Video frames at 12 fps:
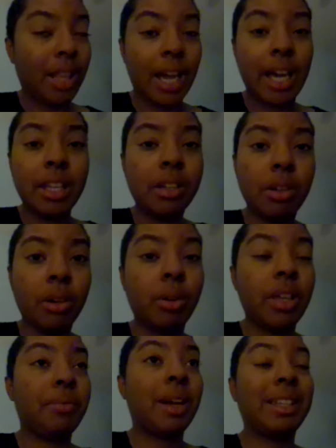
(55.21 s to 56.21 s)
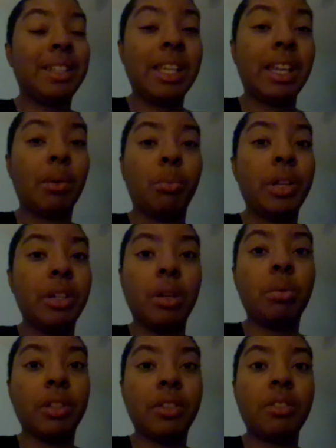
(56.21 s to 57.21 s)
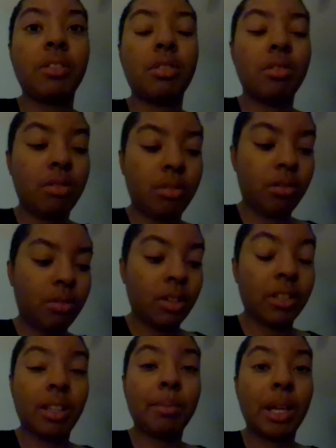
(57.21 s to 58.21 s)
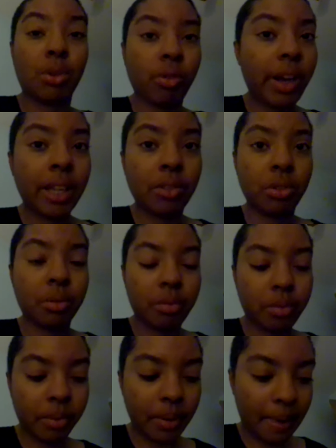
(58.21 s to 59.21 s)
I didn't know. If I did, I wouldn't notice because I'm not trying to.